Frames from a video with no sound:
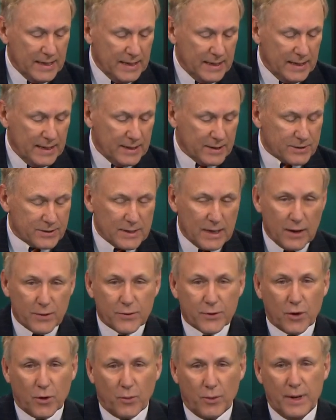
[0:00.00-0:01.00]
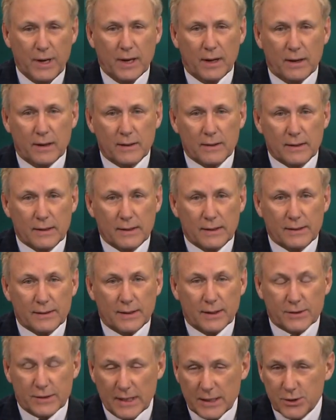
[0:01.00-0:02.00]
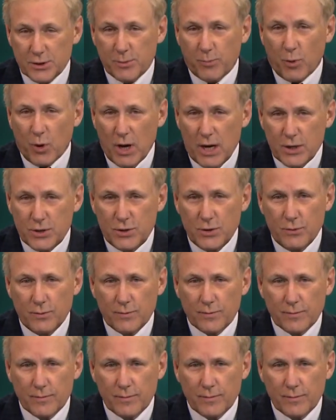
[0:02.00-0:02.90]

in South Korea. Does that surprise you?